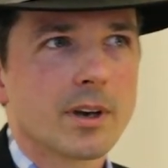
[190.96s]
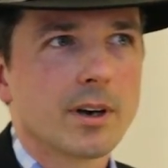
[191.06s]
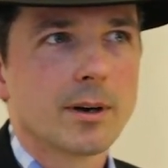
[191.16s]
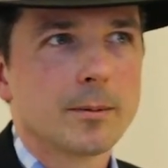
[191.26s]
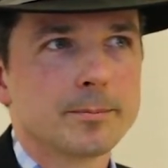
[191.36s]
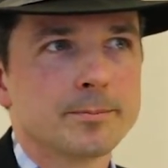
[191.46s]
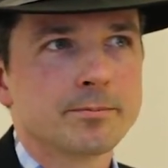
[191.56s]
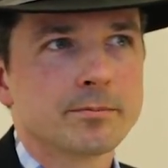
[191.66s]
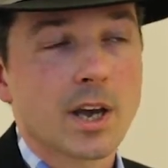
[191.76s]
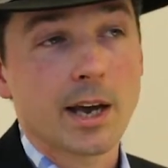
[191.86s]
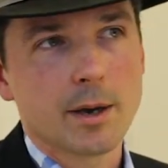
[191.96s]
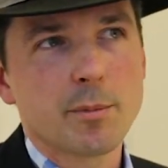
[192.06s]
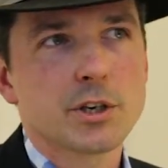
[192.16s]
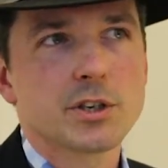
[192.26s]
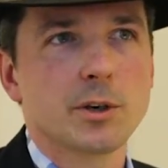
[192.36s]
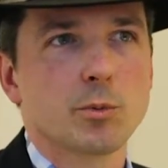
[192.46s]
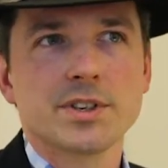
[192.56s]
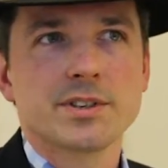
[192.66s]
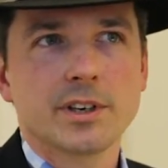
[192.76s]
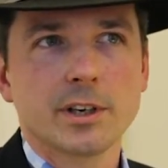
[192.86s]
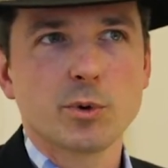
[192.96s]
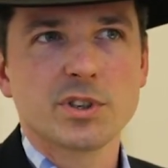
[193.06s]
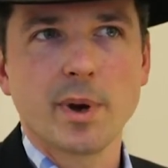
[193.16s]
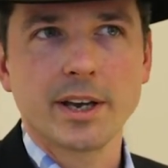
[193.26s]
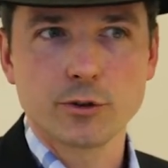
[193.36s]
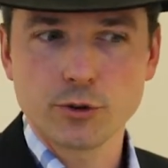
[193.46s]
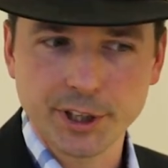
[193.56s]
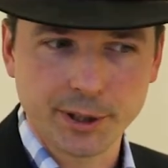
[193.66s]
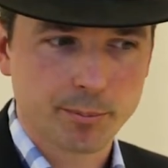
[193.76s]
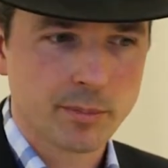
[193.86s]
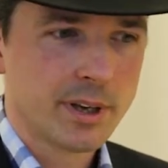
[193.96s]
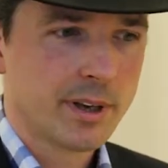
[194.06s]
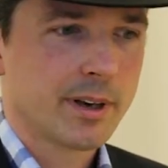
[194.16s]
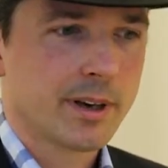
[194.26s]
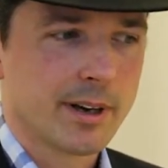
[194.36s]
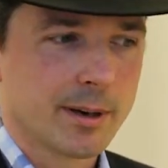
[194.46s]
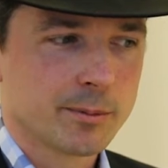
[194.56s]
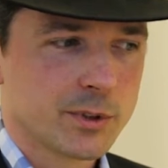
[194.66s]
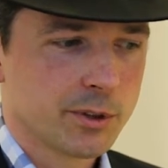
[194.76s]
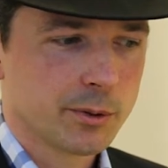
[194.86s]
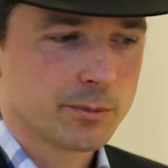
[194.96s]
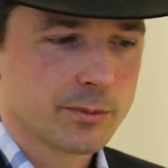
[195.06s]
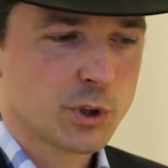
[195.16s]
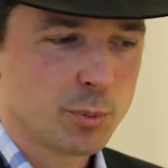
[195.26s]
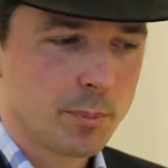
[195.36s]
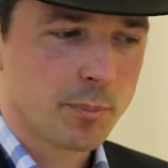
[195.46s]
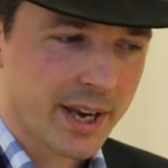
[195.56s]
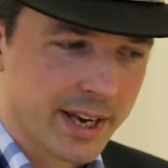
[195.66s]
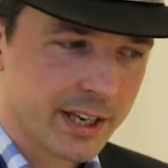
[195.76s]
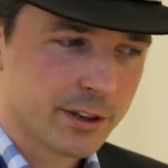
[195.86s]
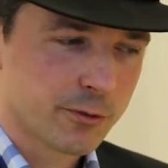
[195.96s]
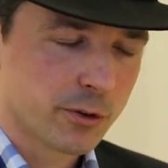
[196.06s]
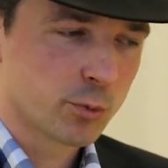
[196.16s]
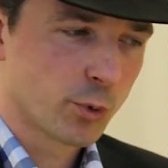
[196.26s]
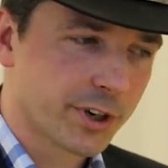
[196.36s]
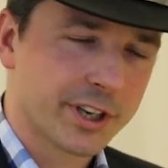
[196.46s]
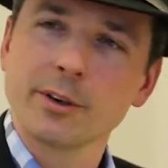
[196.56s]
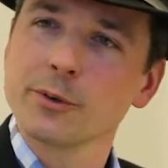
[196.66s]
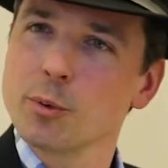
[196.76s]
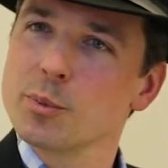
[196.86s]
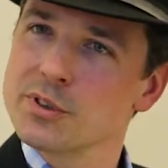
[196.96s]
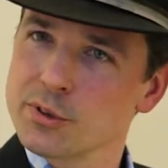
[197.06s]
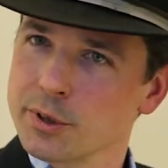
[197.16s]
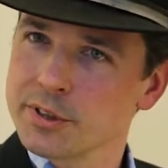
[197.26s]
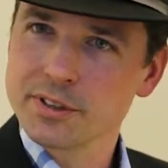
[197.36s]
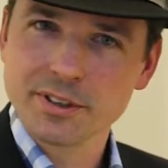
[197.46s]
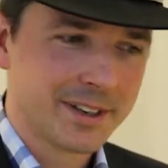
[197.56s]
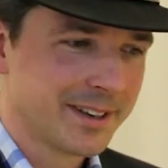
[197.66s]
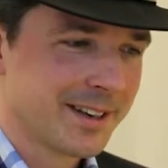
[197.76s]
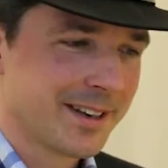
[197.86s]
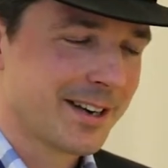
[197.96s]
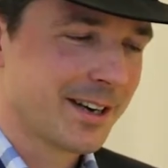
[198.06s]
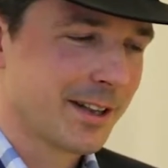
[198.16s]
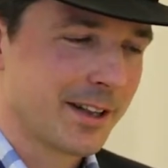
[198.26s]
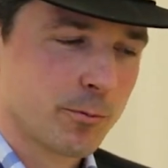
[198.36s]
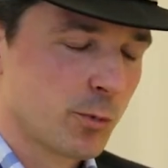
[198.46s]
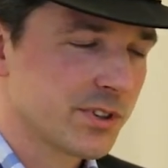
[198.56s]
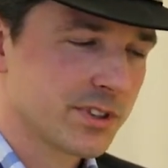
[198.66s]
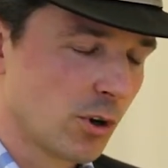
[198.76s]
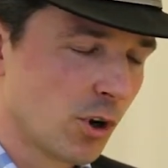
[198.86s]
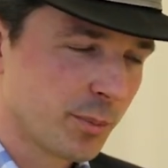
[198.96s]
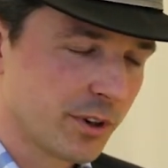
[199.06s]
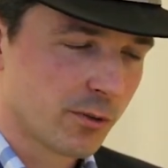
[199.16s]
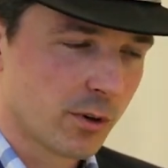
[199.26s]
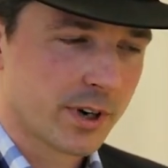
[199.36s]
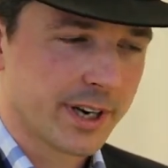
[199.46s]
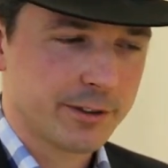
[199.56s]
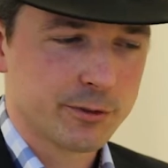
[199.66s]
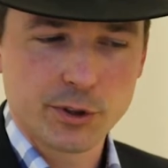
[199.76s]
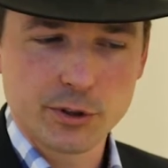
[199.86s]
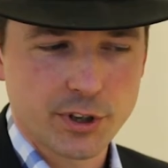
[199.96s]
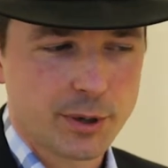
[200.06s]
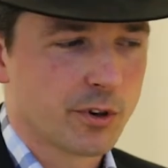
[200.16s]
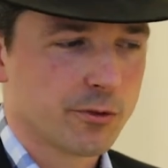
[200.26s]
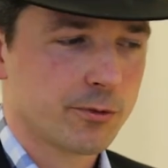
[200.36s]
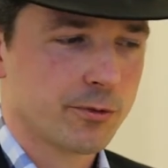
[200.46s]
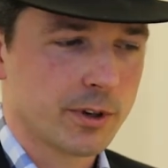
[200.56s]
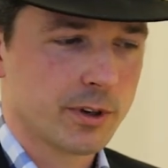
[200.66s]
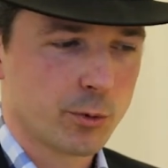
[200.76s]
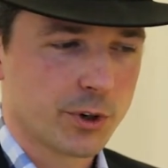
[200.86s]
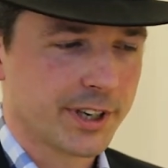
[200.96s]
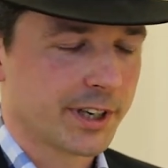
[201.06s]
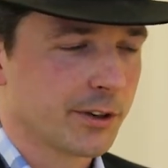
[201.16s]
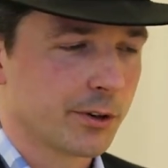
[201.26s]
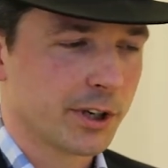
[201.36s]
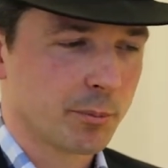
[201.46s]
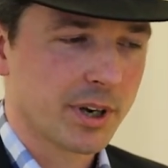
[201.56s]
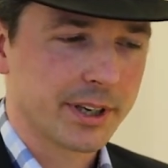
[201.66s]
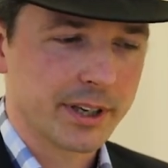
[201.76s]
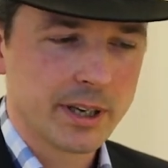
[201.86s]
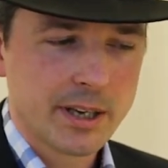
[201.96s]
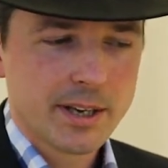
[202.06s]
I mentioned it was my dream to be paid for working on open source. That was long before I even could dream of working and earning money.